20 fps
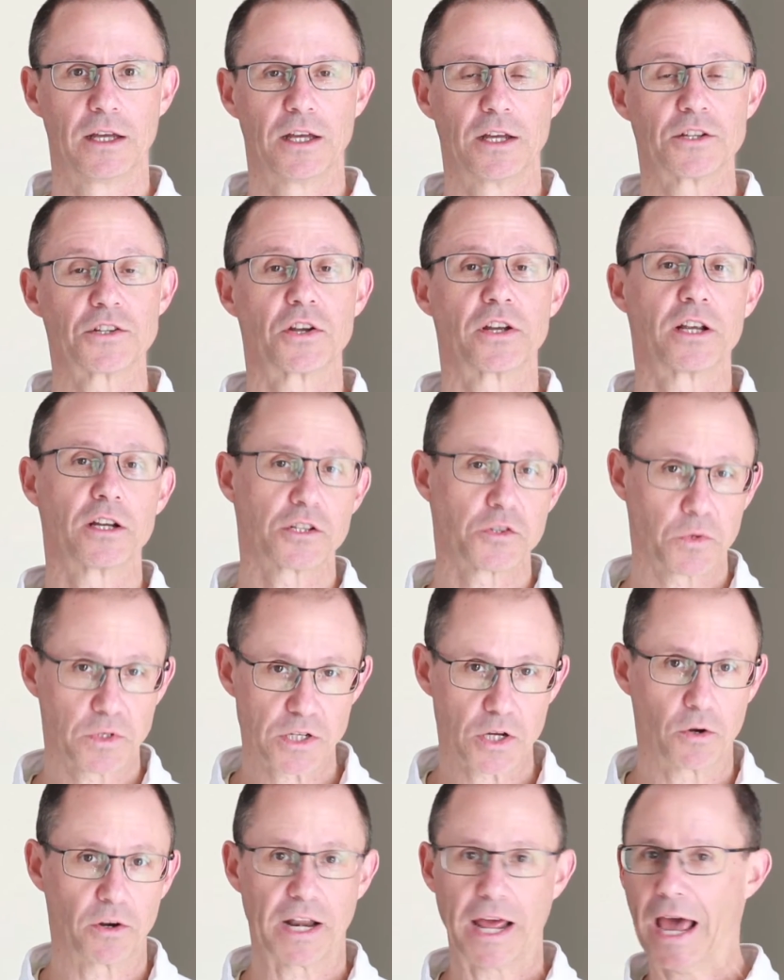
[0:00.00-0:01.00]
So here's what's
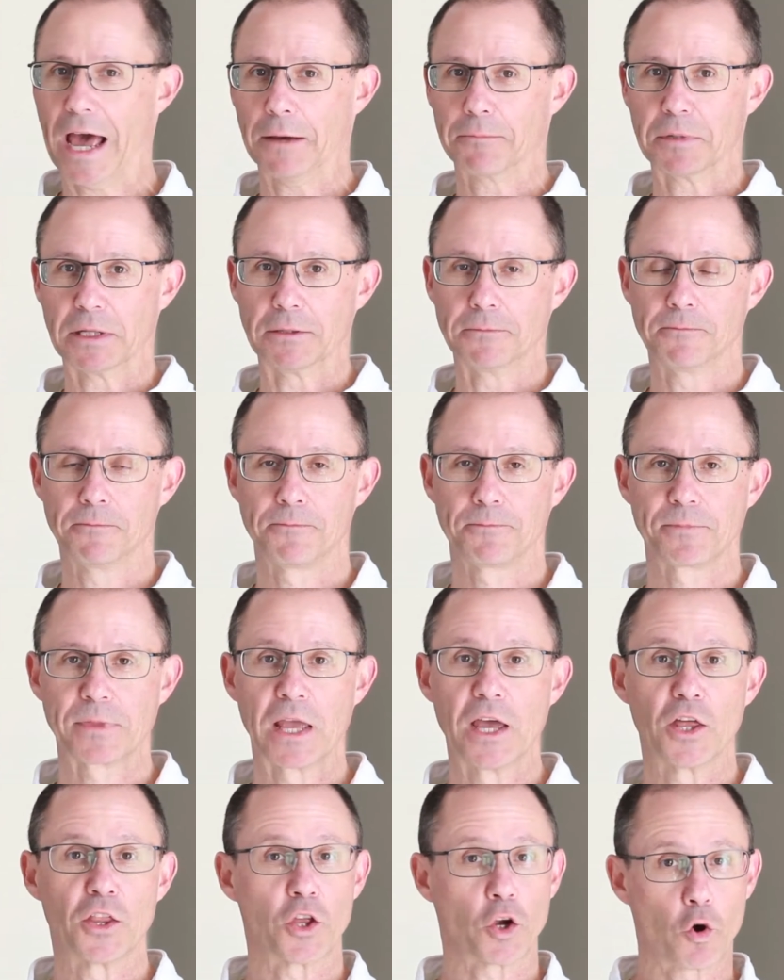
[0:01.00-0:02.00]
going to happen
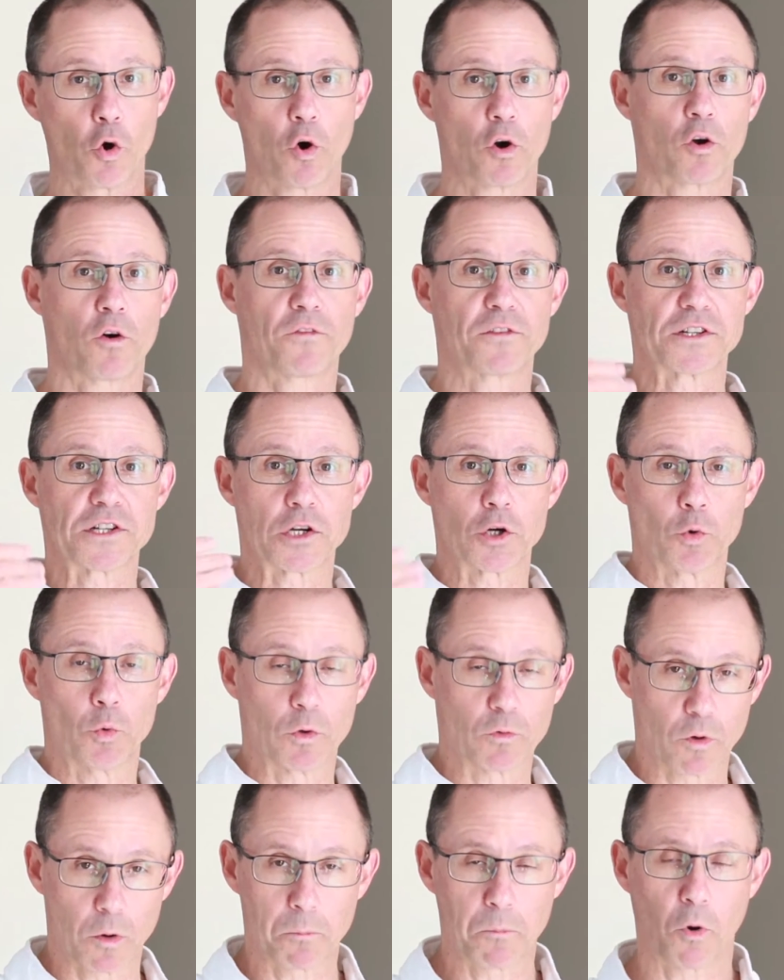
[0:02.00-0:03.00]
the court officer
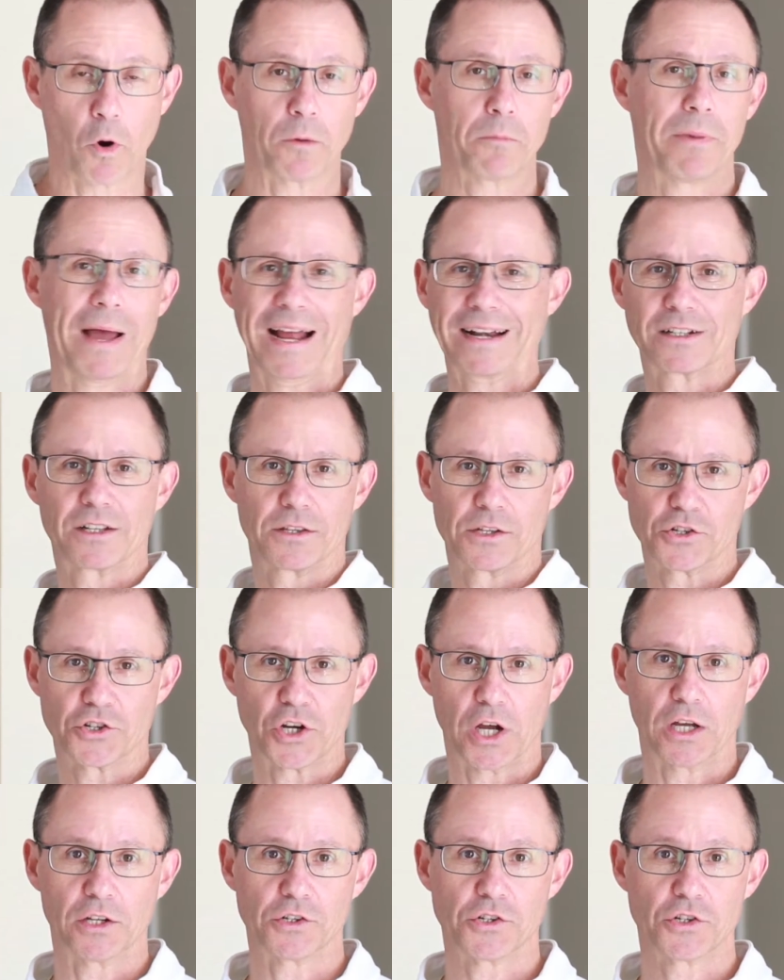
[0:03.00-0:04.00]
will report back to the
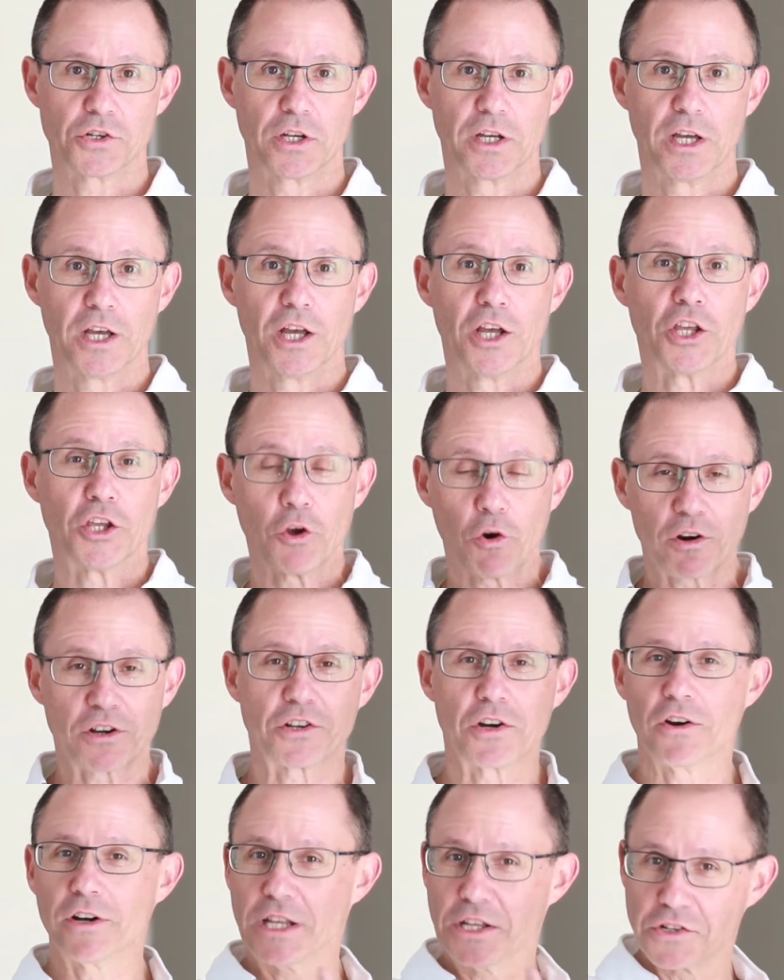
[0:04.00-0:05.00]
judge. Your
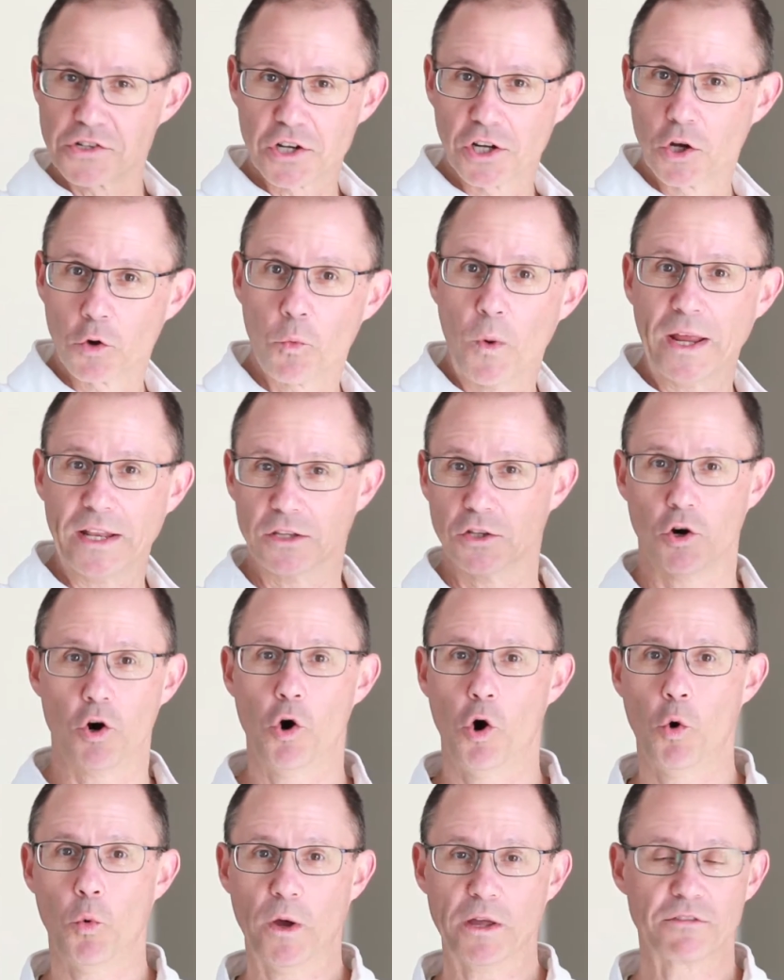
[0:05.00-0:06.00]
attorney is going to wait in the
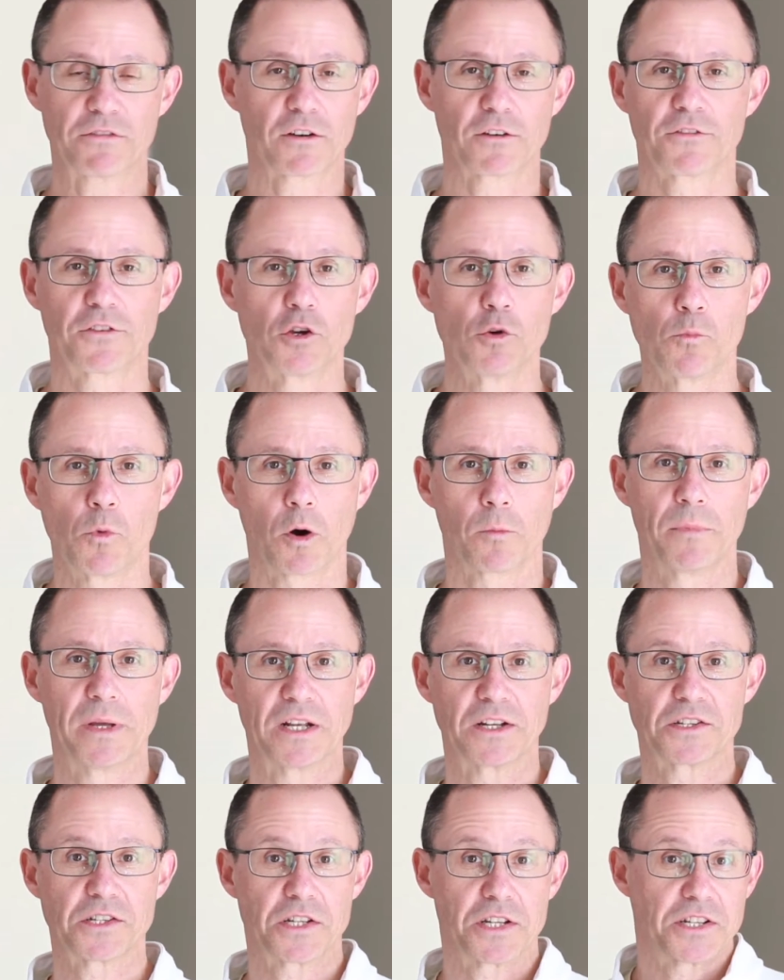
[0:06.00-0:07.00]
hallway for a few more
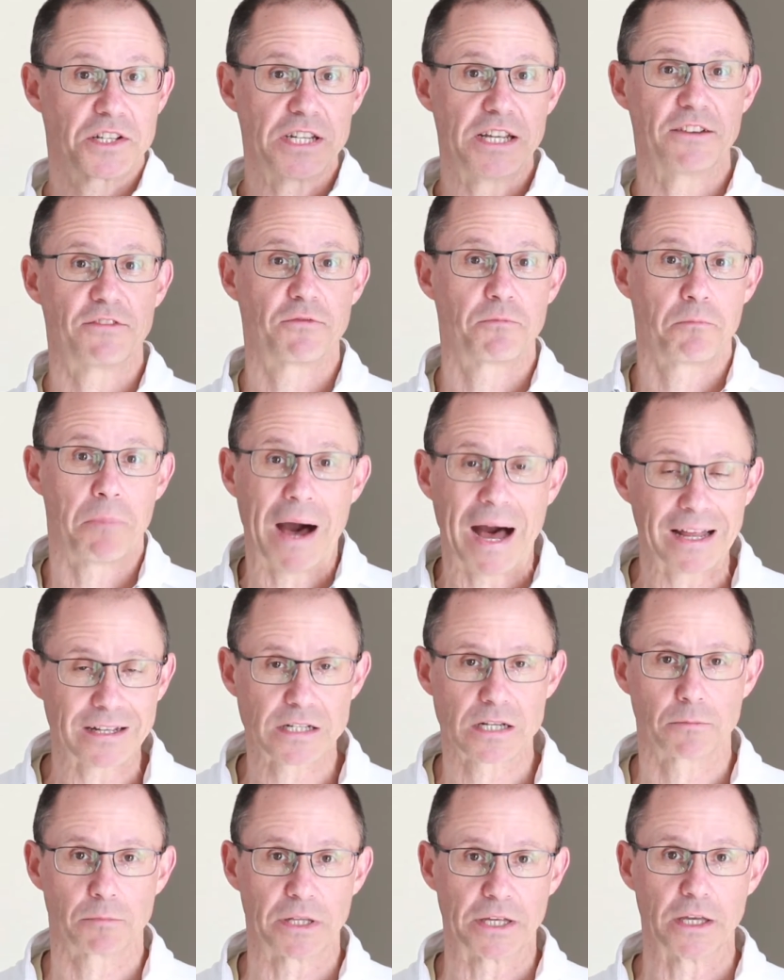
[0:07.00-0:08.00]
minutes to see if
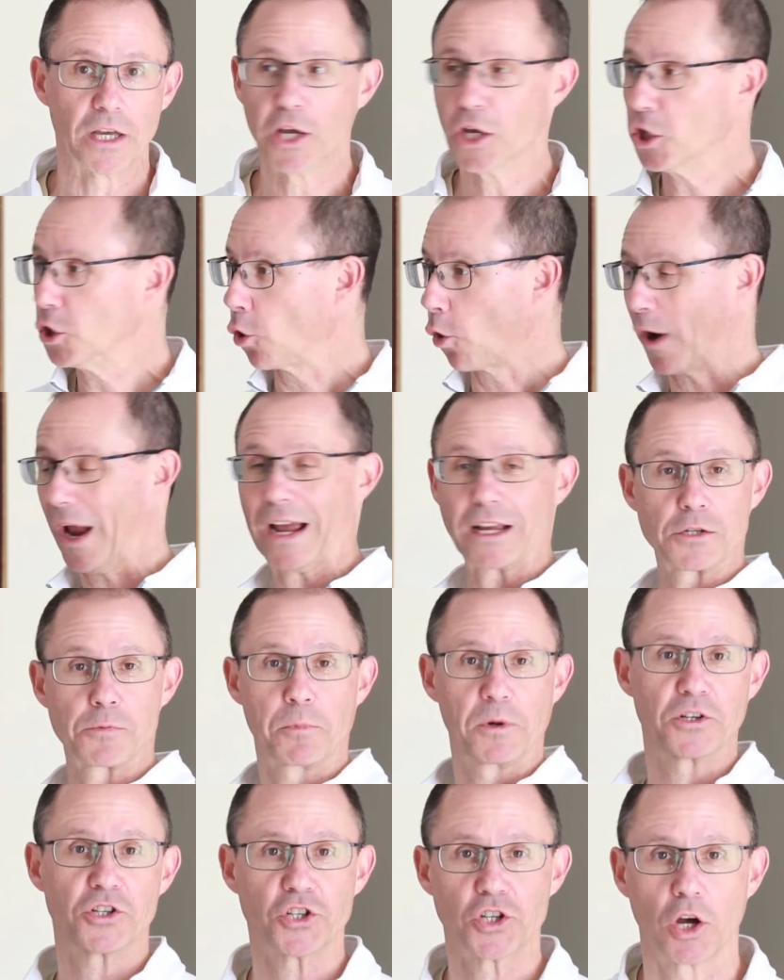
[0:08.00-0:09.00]
possibly your
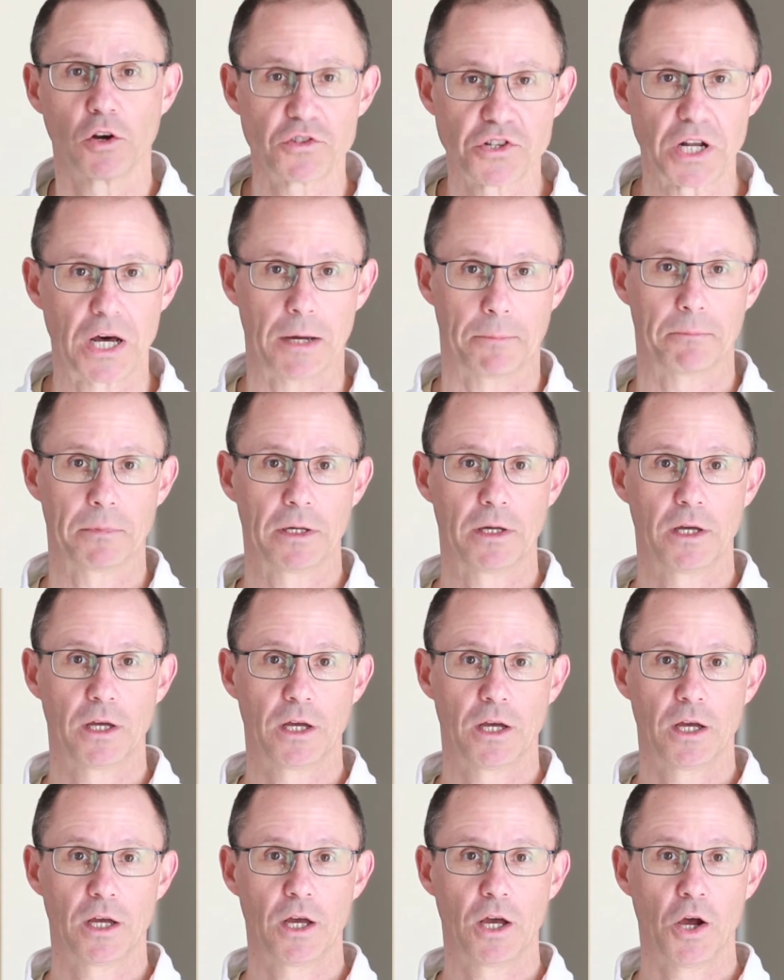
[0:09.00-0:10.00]
expert shows up.
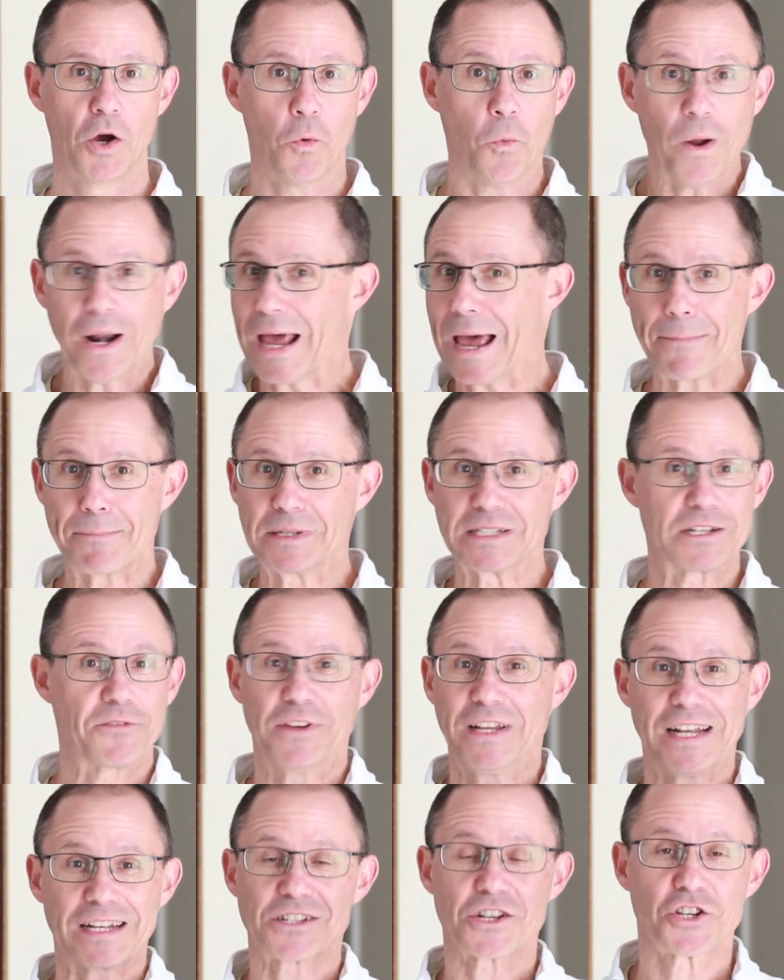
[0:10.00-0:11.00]
What happens if
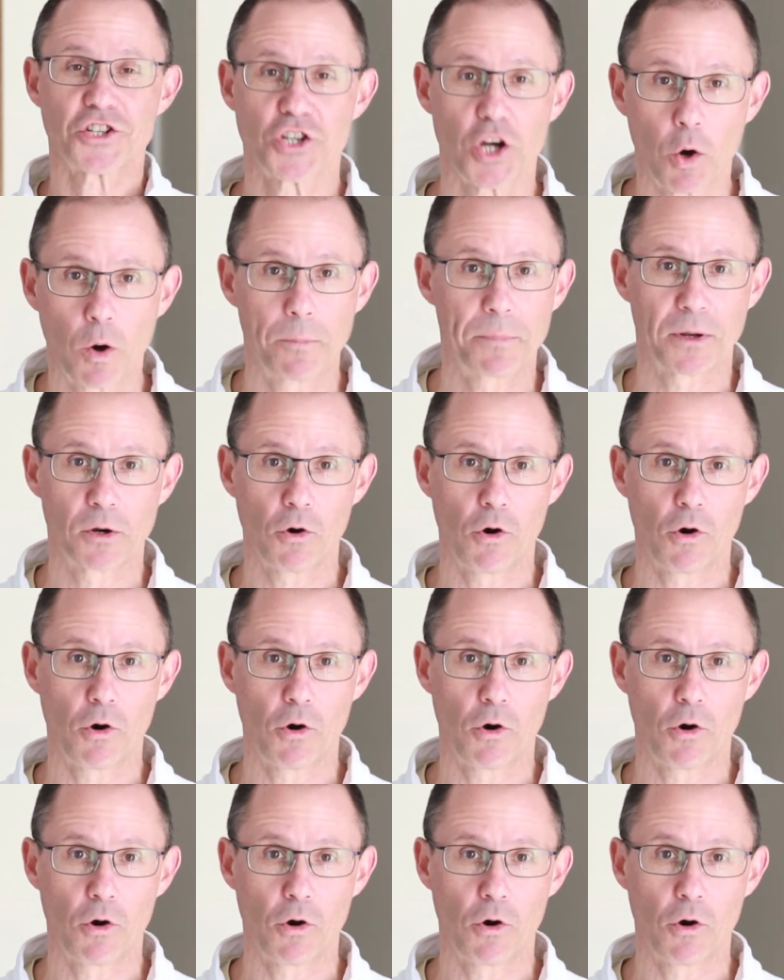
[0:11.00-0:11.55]
he doesn't show up at